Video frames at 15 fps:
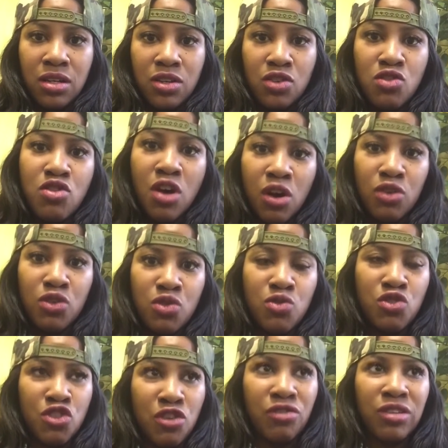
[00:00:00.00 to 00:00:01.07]

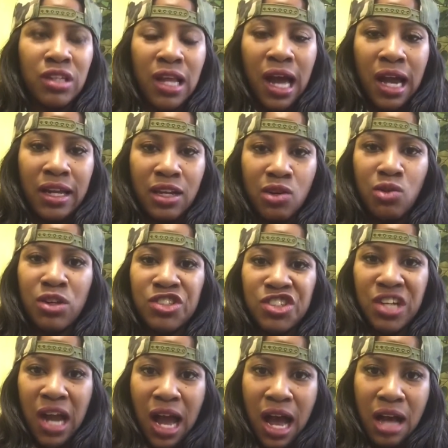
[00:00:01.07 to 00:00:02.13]
You're relying on
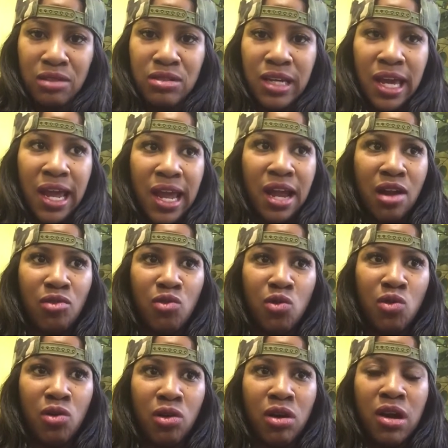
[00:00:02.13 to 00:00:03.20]
childcare,
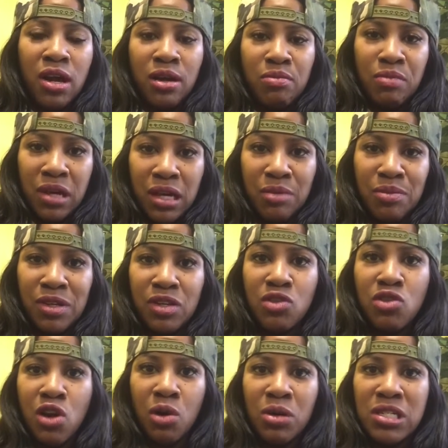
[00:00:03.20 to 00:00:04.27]
or maybe
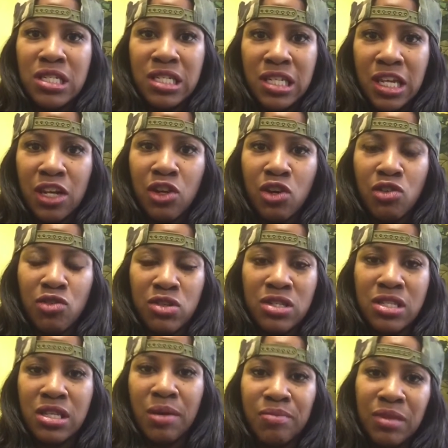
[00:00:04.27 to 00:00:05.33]
a sitter or
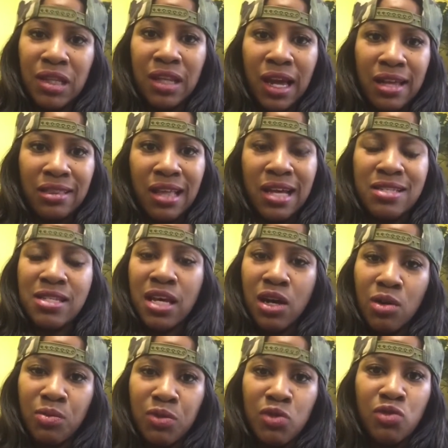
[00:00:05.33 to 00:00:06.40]
something like that to
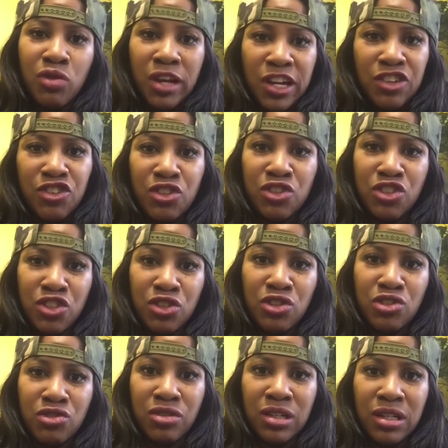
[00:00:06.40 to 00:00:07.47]
help you raise your
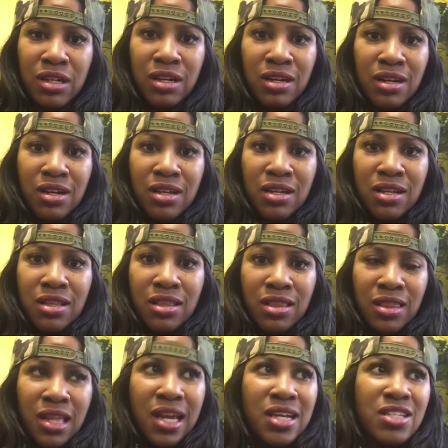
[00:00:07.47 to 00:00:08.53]
children.
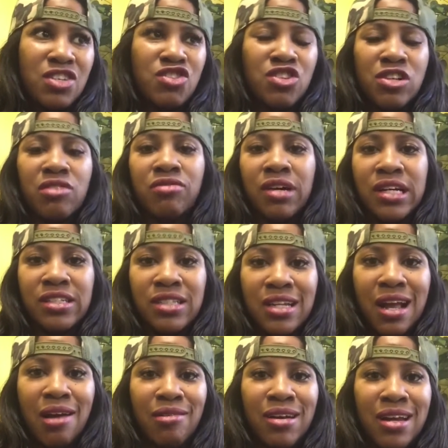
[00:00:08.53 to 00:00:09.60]
There's a generation
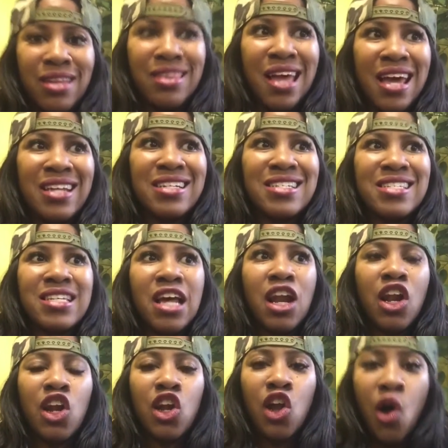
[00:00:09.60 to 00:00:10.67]
out here that is
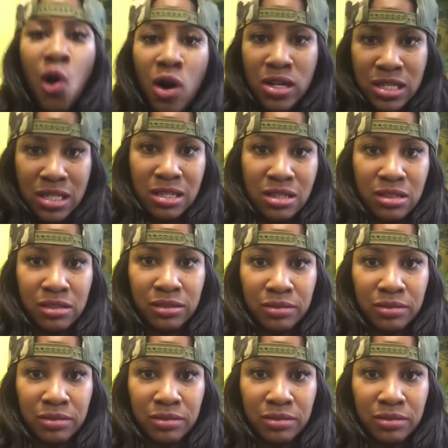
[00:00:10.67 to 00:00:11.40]
lost.